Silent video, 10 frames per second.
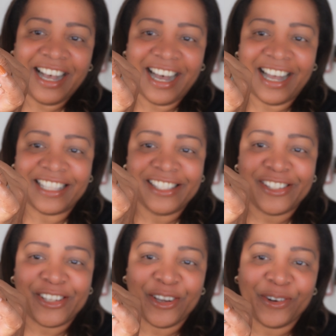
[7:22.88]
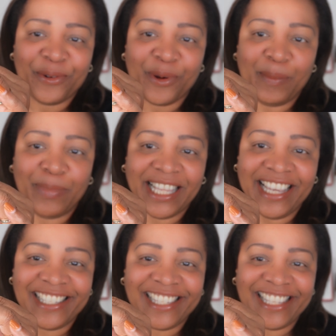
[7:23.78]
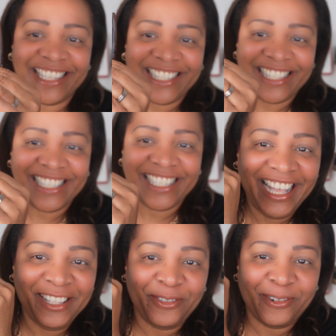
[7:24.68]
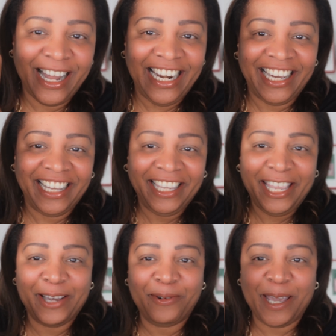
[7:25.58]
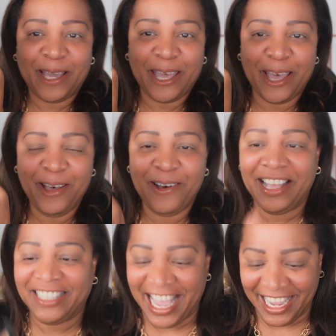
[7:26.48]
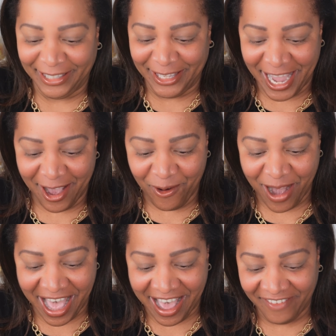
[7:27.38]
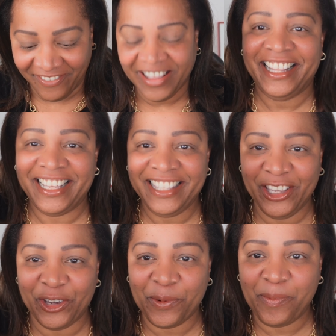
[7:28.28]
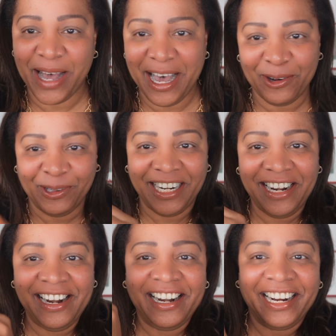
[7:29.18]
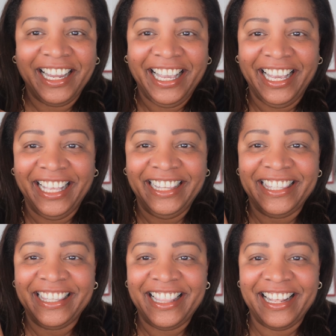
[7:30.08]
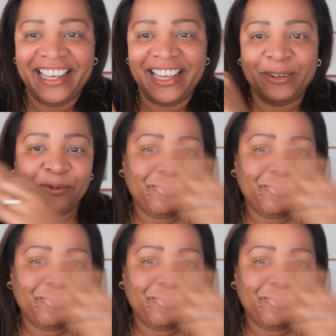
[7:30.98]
and replace this. And voila, here we go. I now have the new powder in the